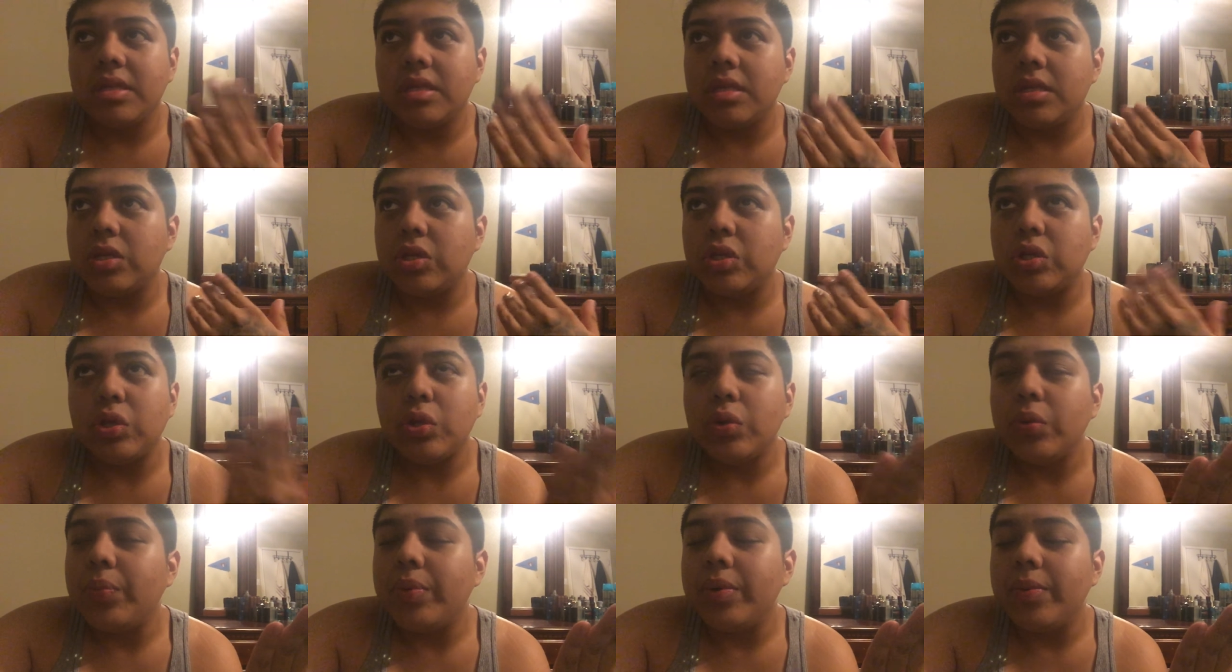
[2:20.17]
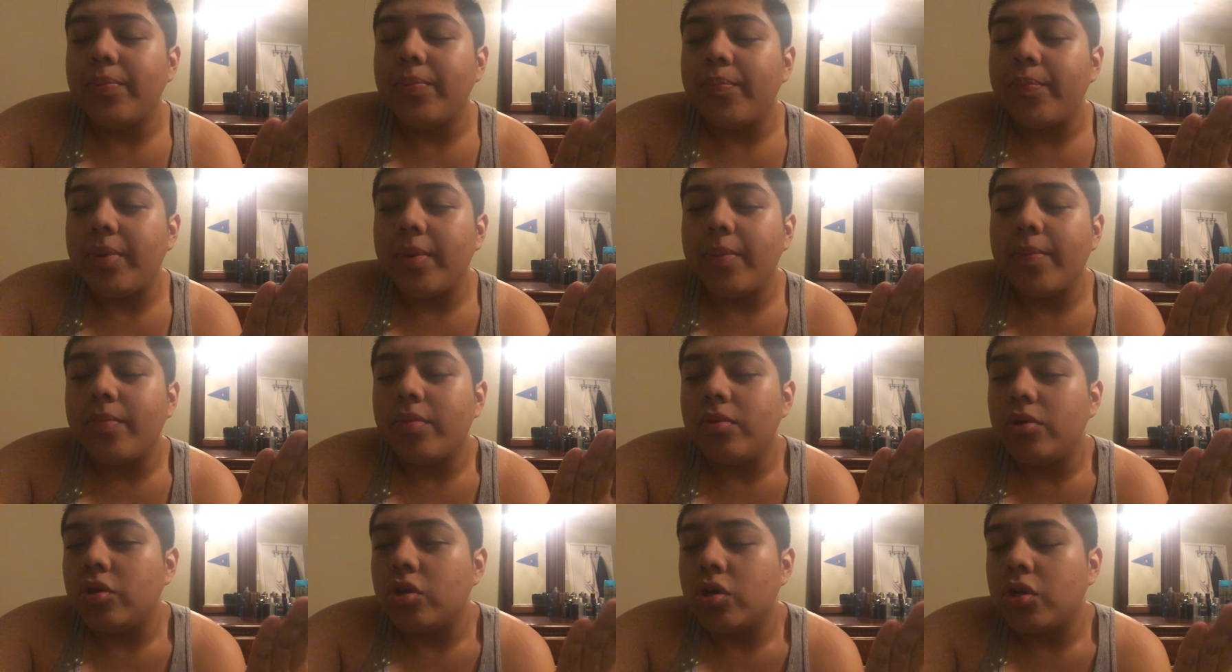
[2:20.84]
stupid
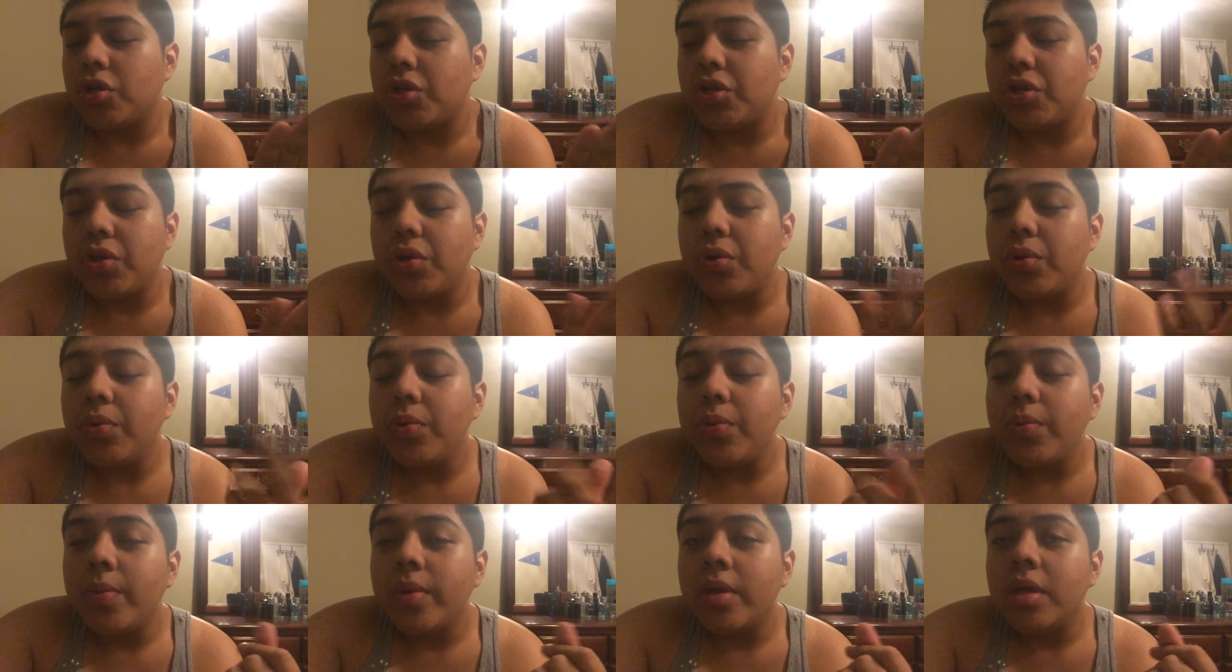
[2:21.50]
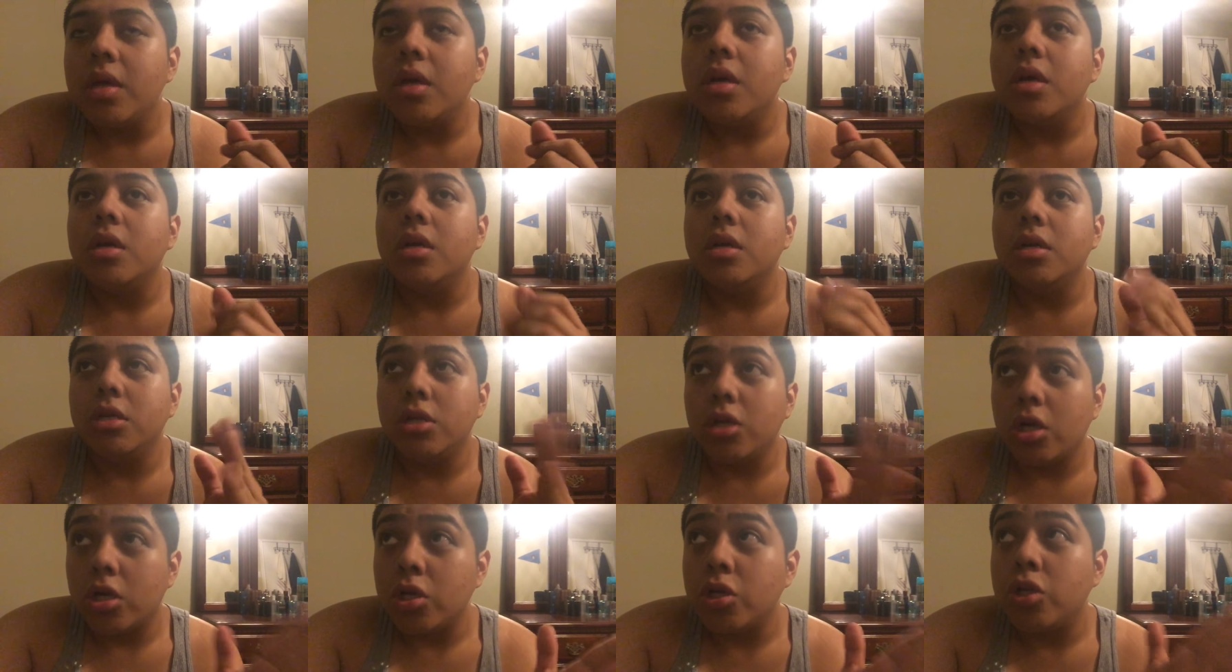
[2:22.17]
people judge you
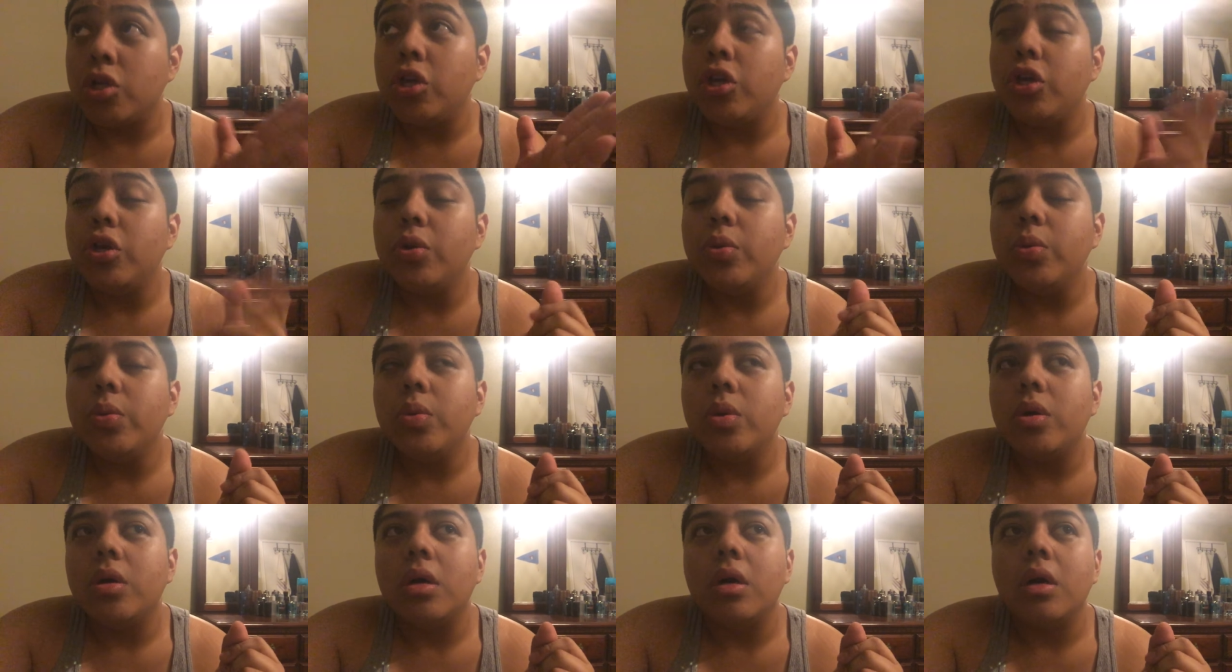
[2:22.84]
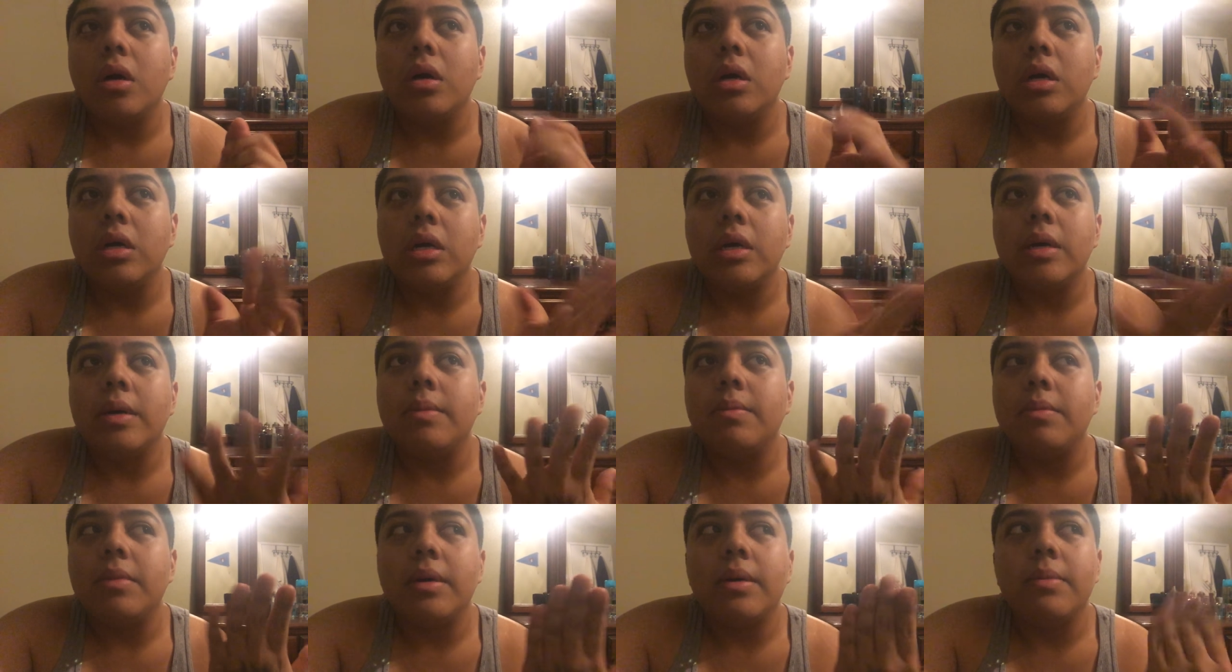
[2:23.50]
judge you uh,
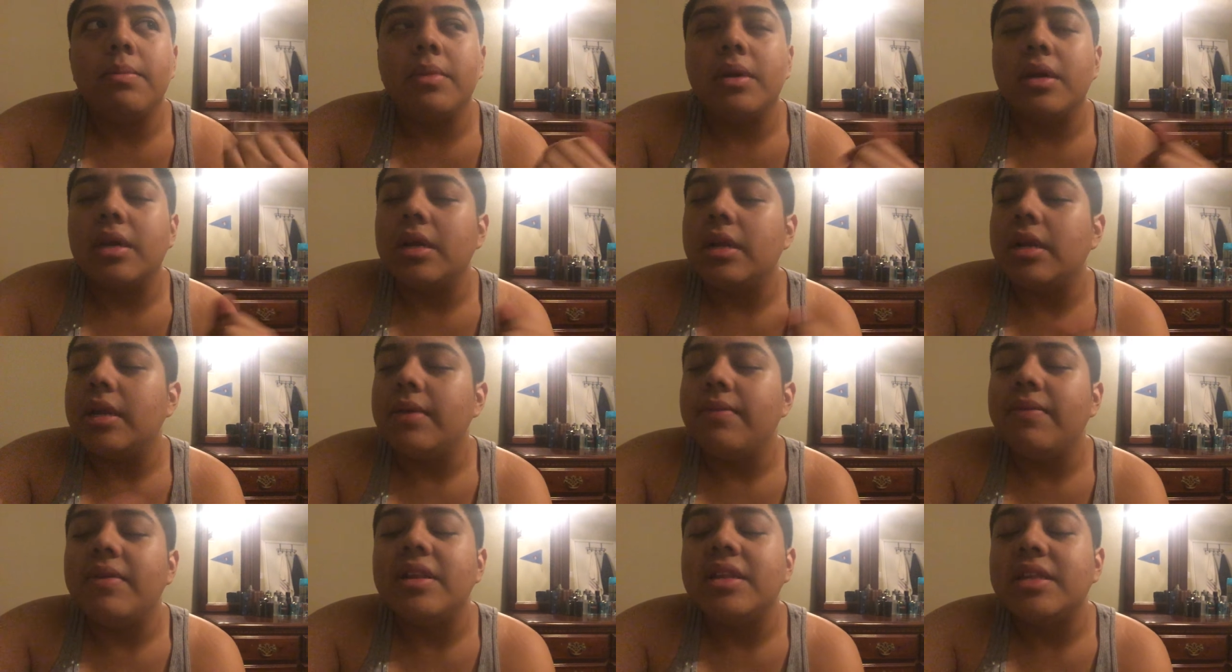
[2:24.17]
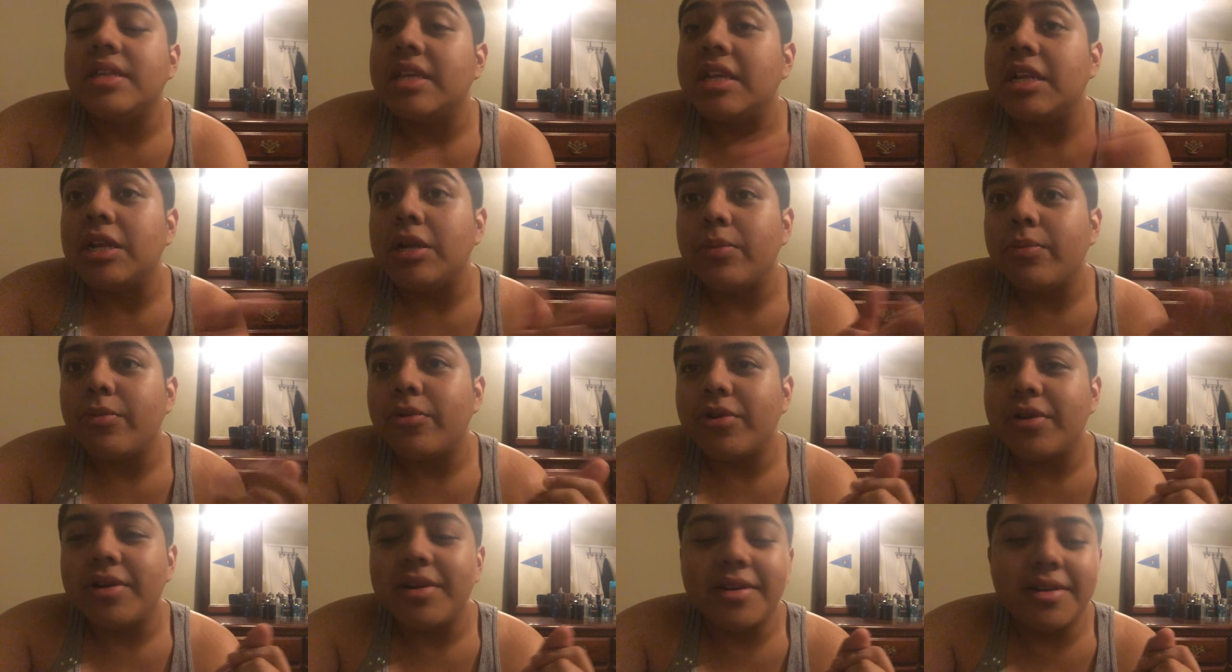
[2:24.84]
I can't even say
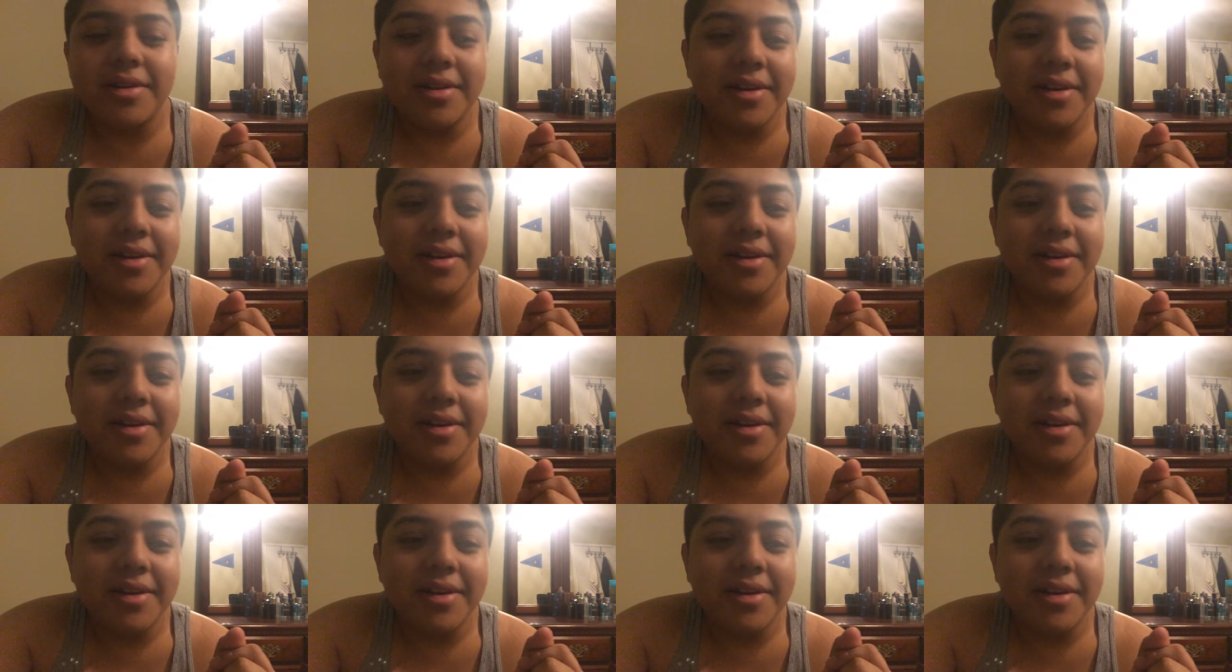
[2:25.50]
anymore